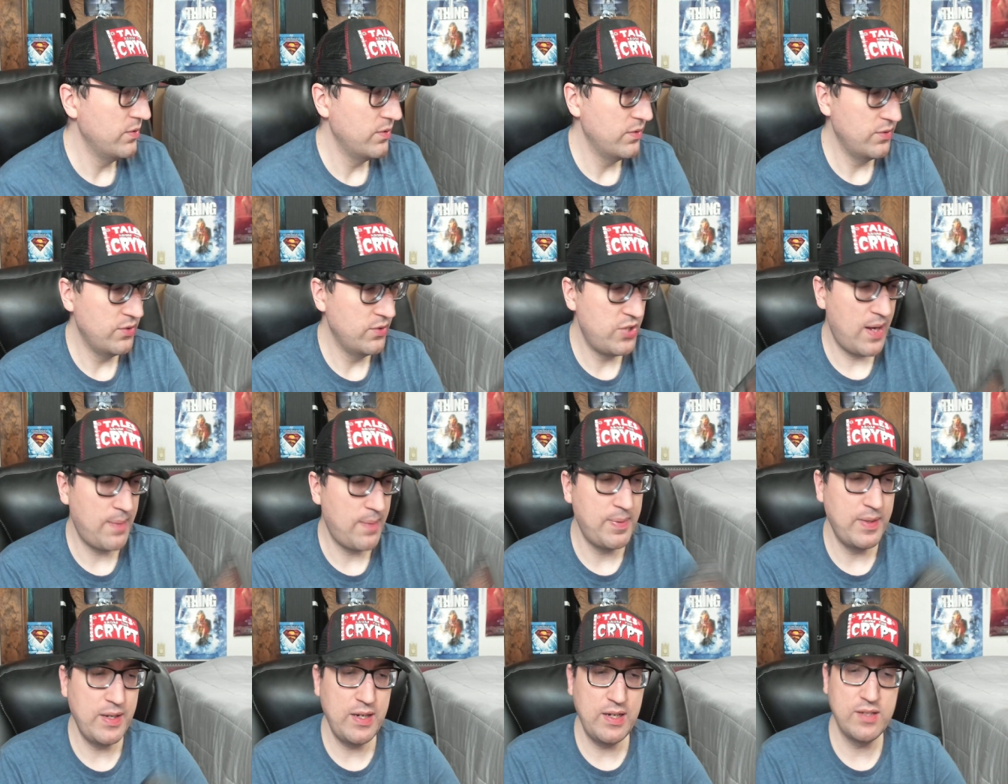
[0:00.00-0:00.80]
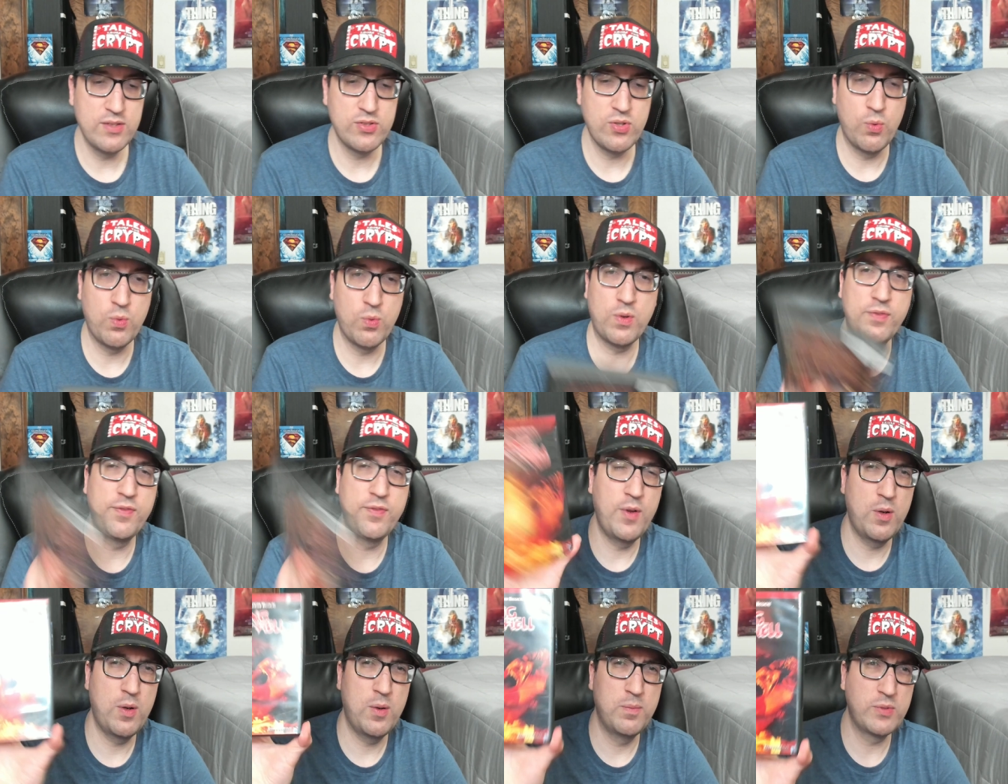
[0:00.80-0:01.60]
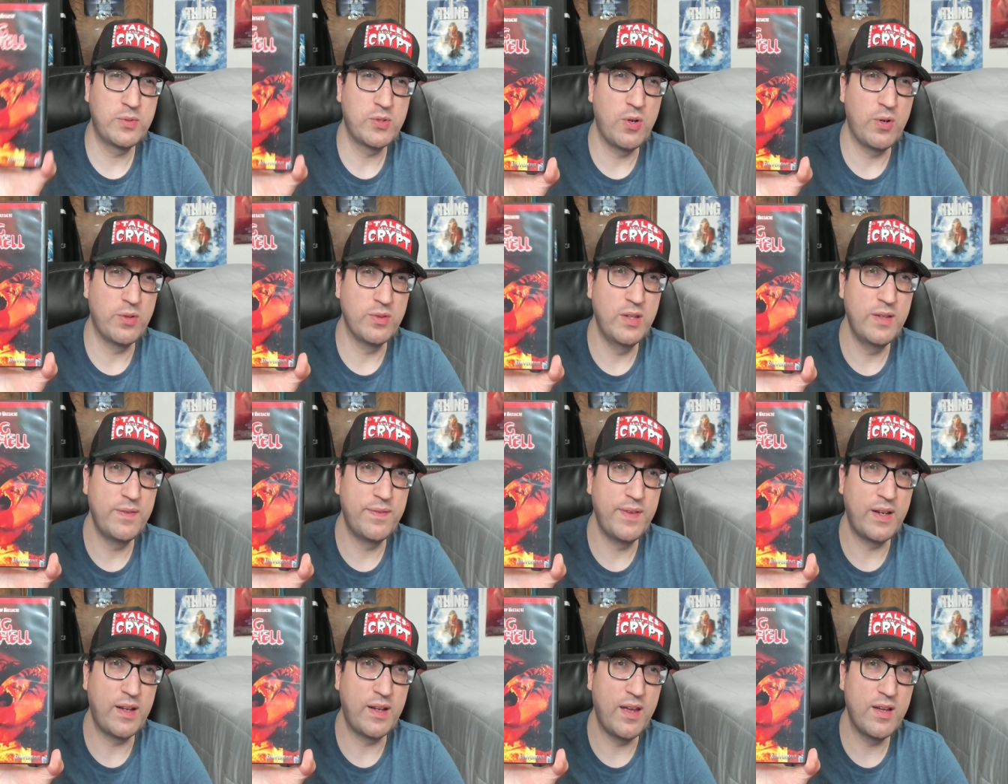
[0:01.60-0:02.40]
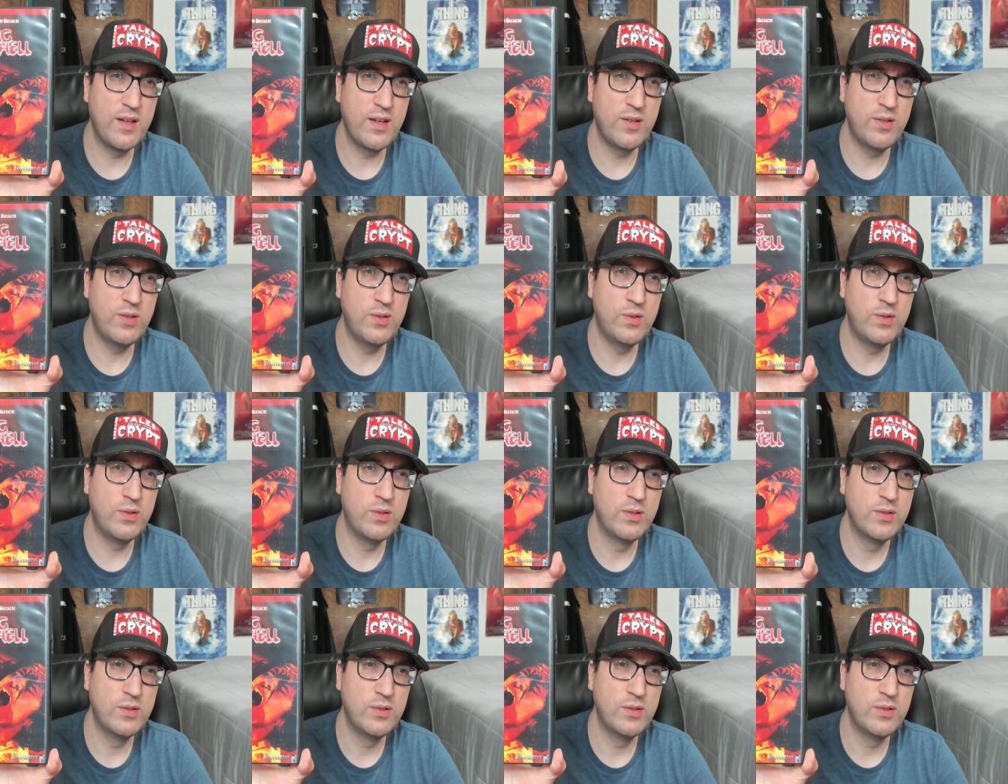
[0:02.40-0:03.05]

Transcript: Japanese horror film called Living Hell.